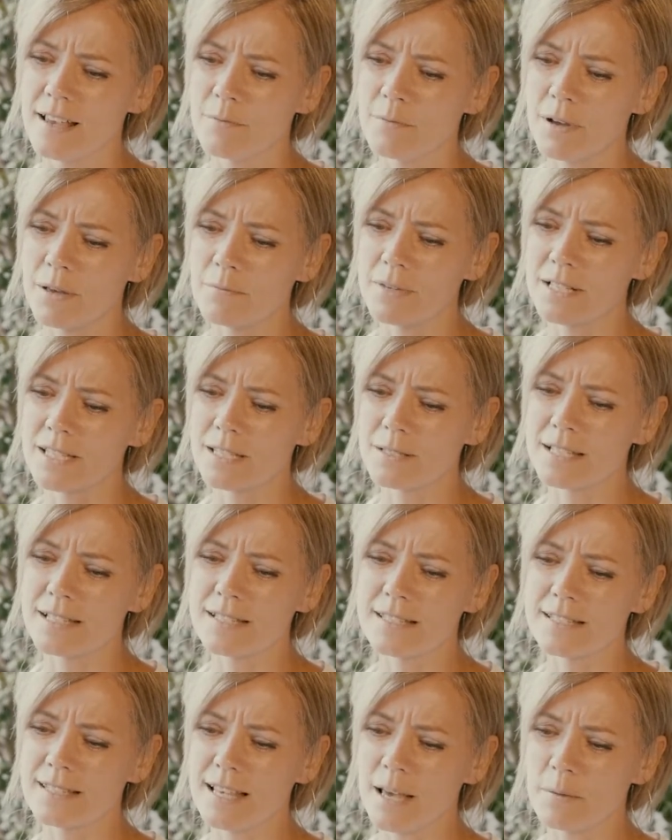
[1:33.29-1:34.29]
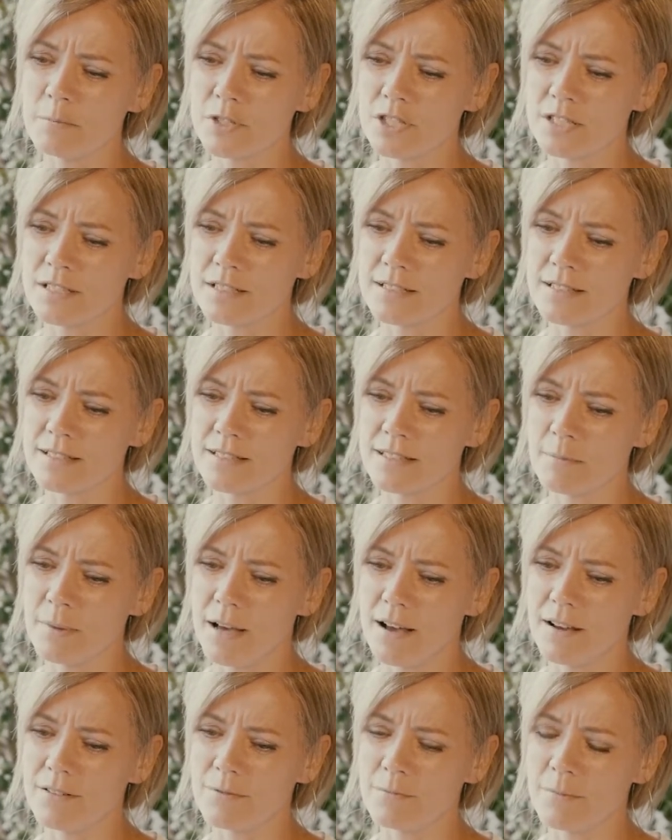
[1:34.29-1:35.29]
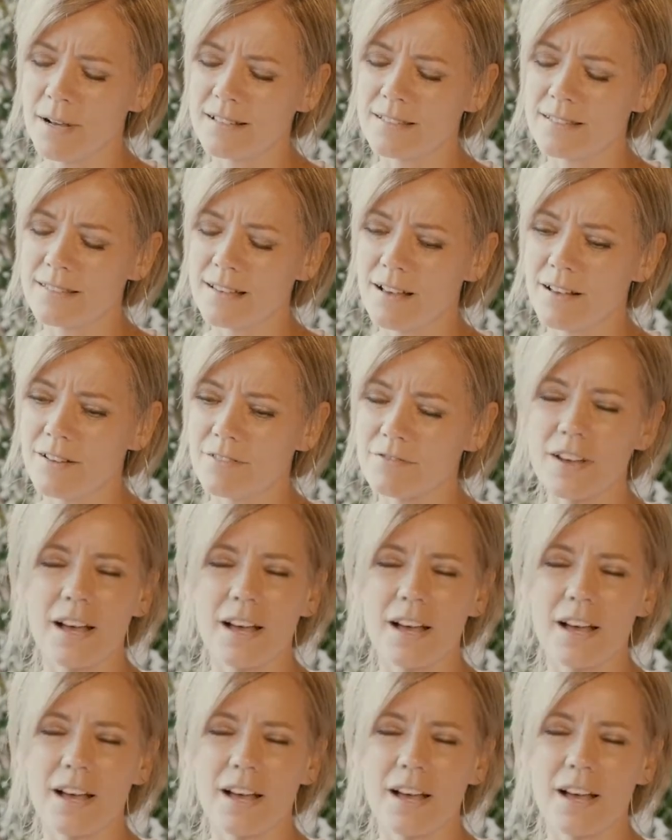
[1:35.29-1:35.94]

my misconceptions about myself,